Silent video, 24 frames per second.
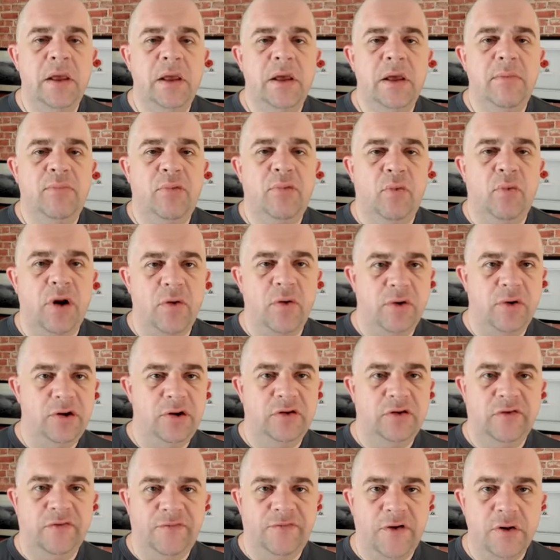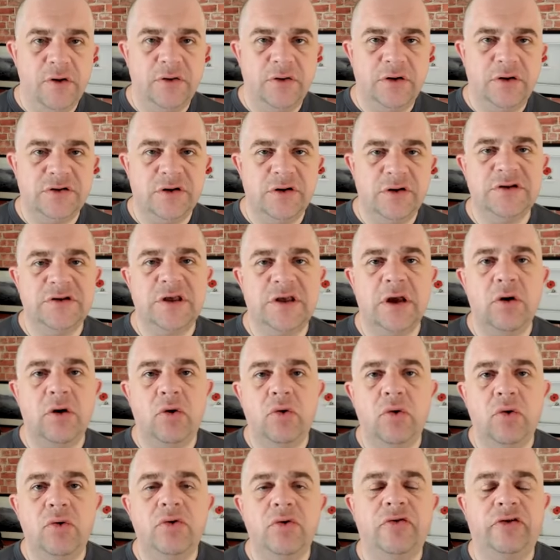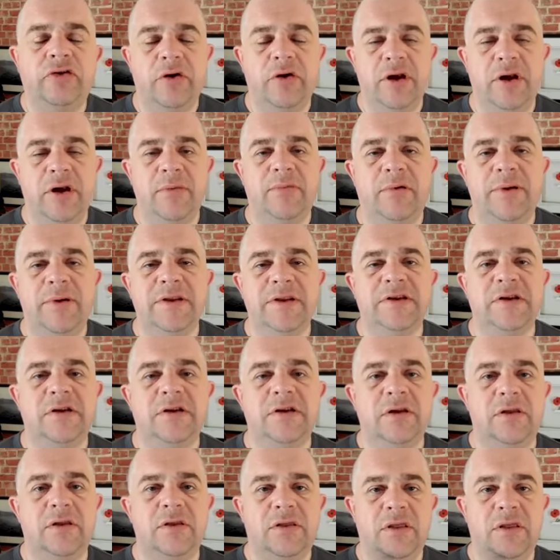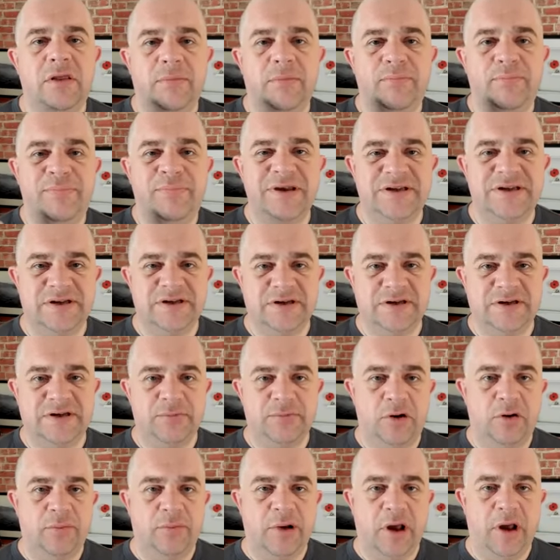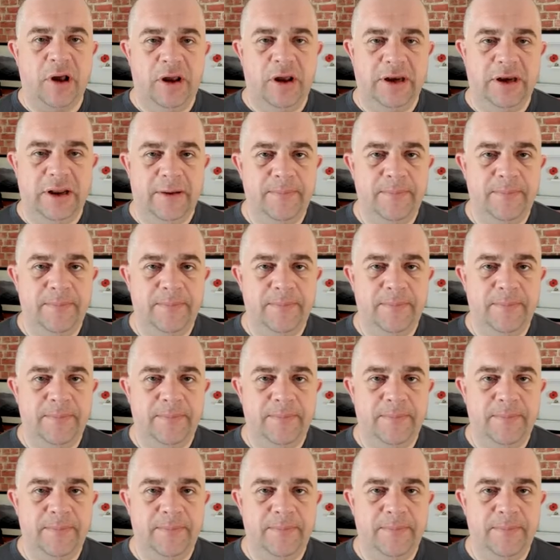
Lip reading: But what I want you to focus on is they also implemented the business model behind it.